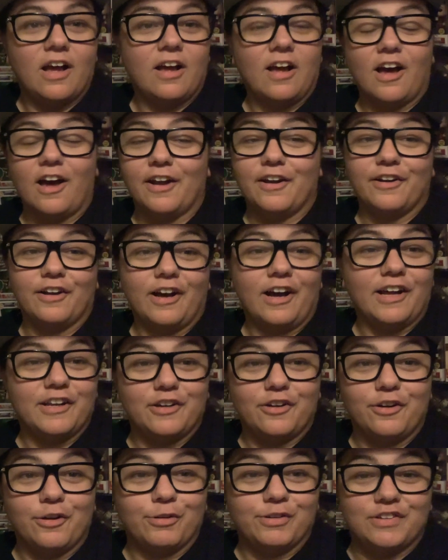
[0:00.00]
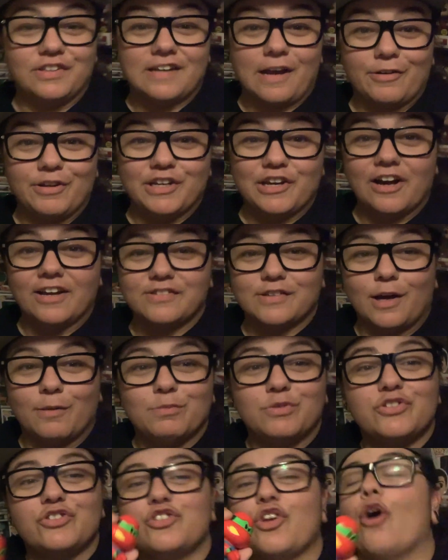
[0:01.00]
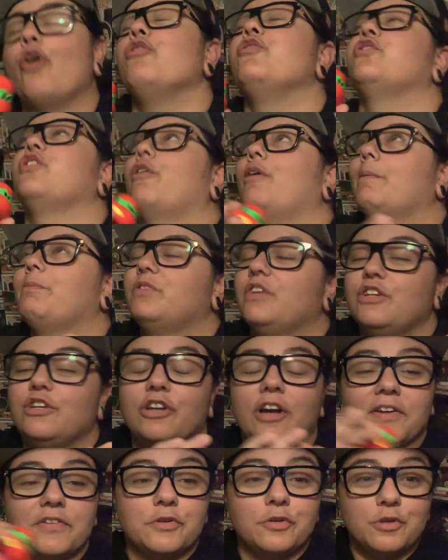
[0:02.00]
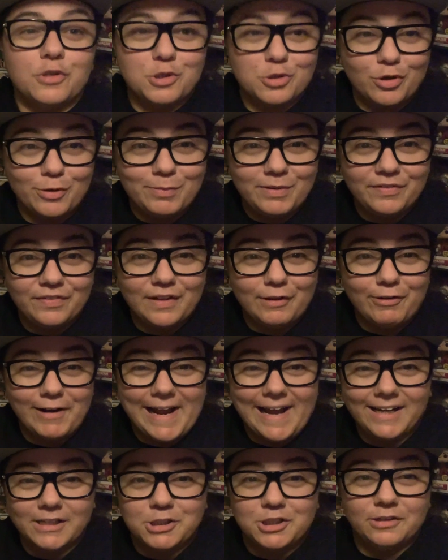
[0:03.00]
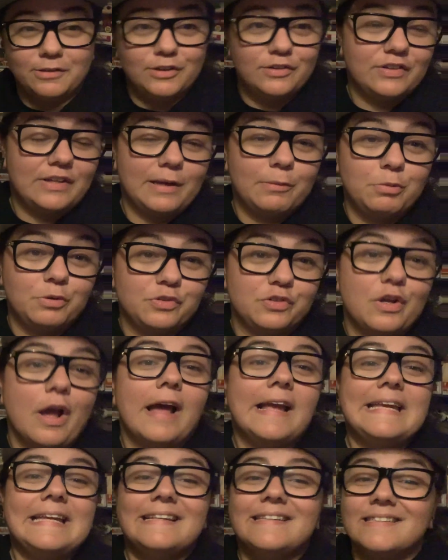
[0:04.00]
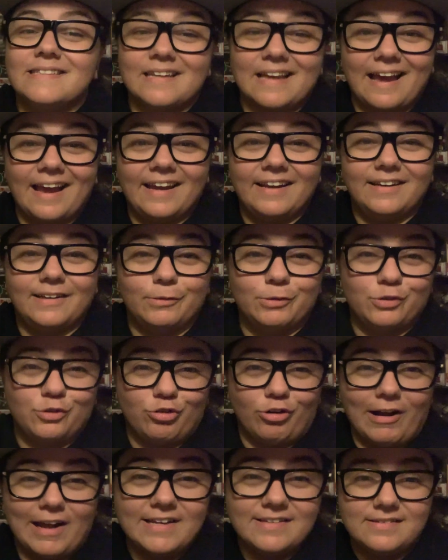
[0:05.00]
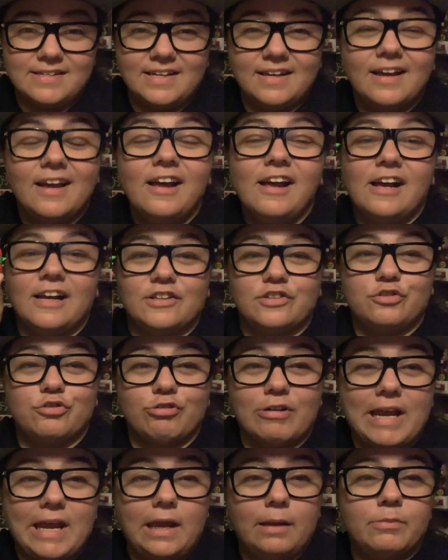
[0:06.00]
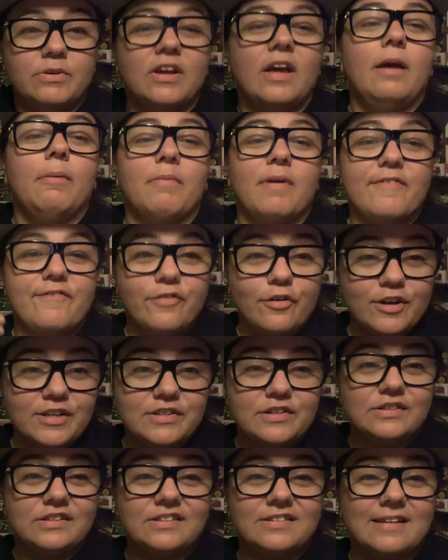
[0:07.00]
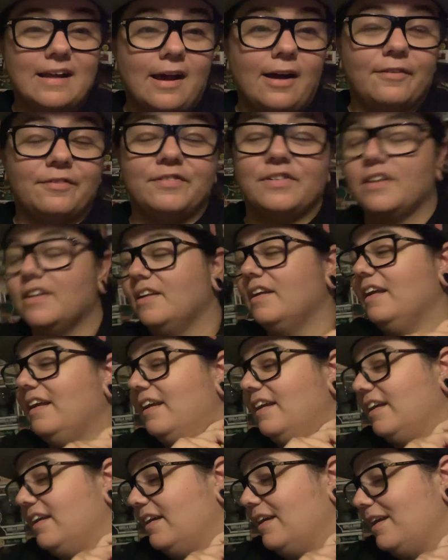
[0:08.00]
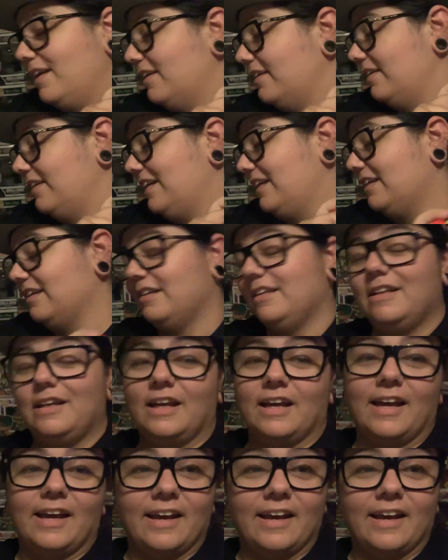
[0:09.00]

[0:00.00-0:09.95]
I don't know what to tell you guys. I'm so upset you guys couldn't join me for the reaction because it was insane. It was crazy. I screamed. My voice is stuffed. Yeah.